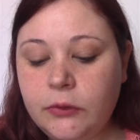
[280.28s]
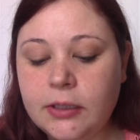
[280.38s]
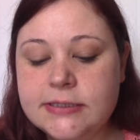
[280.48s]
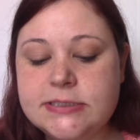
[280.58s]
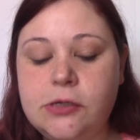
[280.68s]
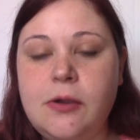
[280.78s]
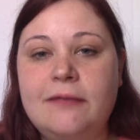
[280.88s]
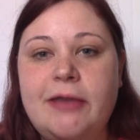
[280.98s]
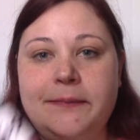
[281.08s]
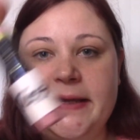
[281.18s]
So
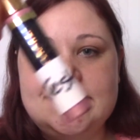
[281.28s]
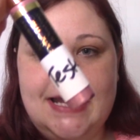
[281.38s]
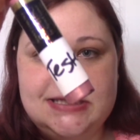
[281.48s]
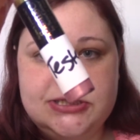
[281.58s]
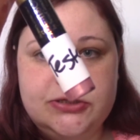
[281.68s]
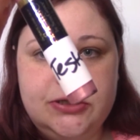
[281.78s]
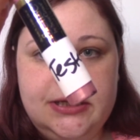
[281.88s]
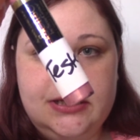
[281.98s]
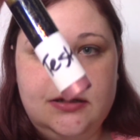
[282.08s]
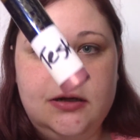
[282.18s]
I've got my tester
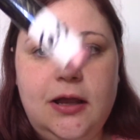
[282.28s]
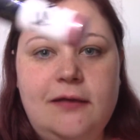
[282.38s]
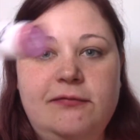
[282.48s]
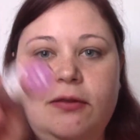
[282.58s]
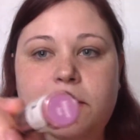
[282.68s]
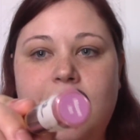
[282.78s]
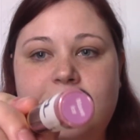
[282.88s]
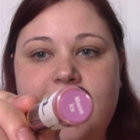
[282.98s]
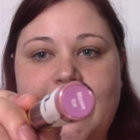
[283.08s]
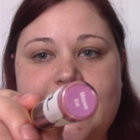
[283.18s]
here of the
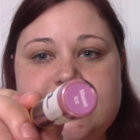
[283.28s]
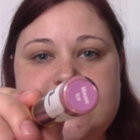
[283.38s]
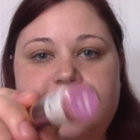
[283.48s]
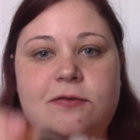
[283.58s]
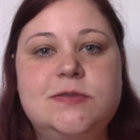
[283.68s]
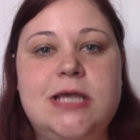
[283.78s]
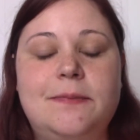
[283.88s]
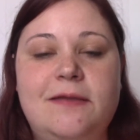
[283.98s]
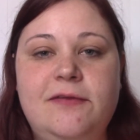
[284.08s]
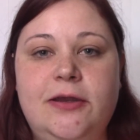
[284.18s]
Mauve Ice. If you saw
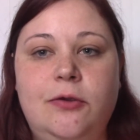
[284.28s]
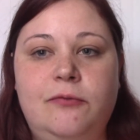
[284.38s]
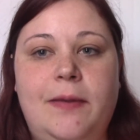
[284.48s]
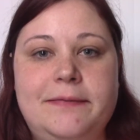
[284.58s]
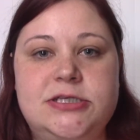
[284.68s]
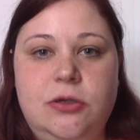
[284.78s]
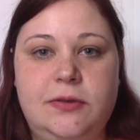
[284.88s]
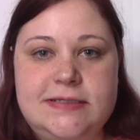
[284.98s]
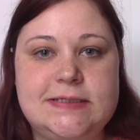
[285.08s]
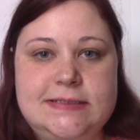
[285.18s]
my video of Bobby Joe,
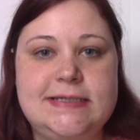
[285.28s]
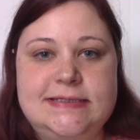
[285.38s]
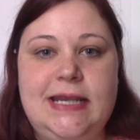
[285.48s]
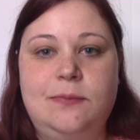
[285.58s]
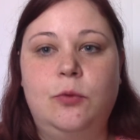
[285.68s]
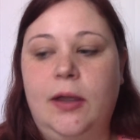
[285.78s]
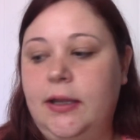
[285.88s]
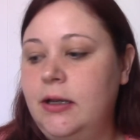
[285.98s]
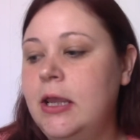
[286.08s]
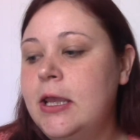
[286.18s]
this is the same
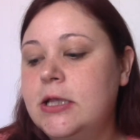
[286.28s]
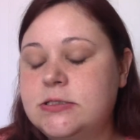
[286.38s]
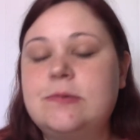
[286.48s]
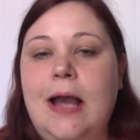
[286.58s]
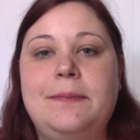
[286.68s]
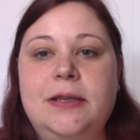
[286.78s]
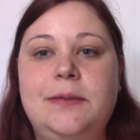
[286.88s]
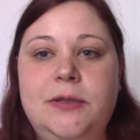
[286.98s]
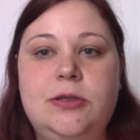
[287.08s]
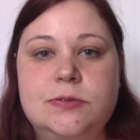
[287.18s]
one. So I'm going
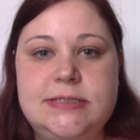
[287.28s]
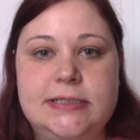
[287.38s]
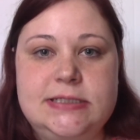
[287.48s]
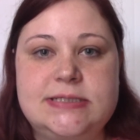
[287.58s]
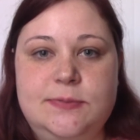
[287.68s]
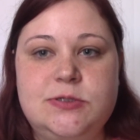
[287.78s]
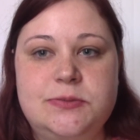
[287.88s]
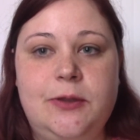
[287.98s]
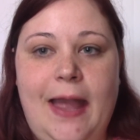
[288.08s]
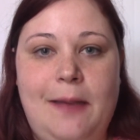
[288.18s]
to be using
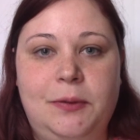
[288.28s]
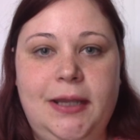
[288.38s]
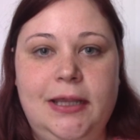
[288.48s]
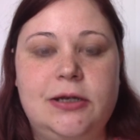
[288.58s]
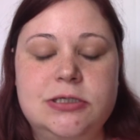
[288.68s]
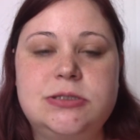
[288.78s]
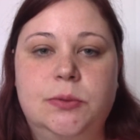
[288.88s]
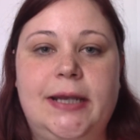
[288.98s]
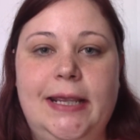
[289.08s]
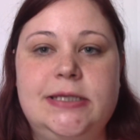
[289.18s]
disposable applicators
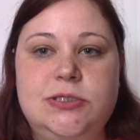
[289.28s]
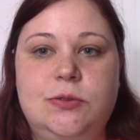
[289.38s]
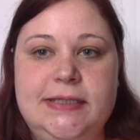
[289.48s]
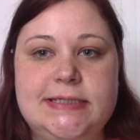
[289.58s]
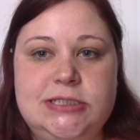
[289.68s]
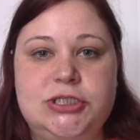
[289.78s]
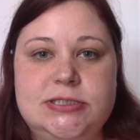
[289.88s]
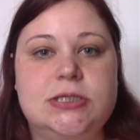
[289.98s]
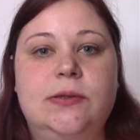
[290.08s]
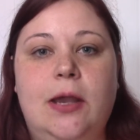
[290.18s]
when I do this,
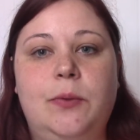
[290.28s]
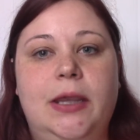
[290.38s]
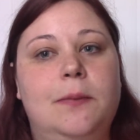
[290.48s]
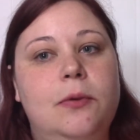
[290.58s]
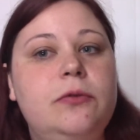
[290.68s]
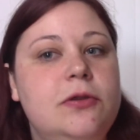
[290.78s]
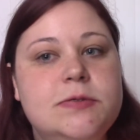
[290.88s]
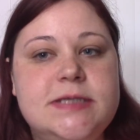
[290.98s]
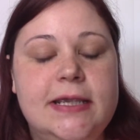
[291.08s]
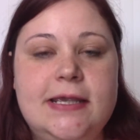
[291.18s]
just so that we can both
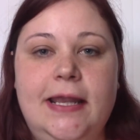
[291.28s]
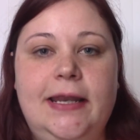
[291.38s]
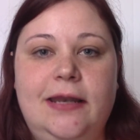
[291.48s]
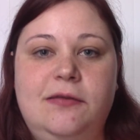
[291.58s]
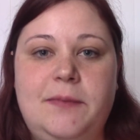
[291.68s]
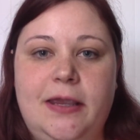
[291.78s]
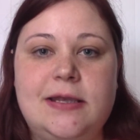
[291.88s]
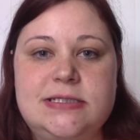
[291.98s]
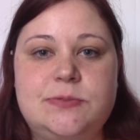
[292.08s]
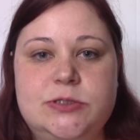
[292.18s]
use it and any of my
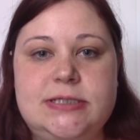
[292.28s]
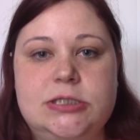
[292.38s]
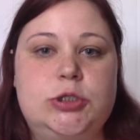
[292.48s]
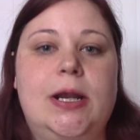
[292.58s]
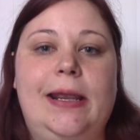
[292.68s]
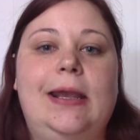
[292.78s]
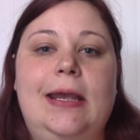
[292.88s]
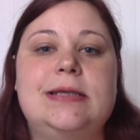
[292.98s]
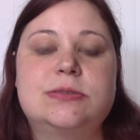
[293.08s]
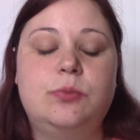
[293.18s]
customers can try it
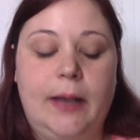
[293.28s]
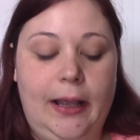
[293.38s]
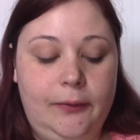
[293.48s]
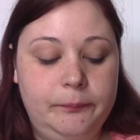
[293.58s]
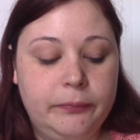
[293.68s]
as well.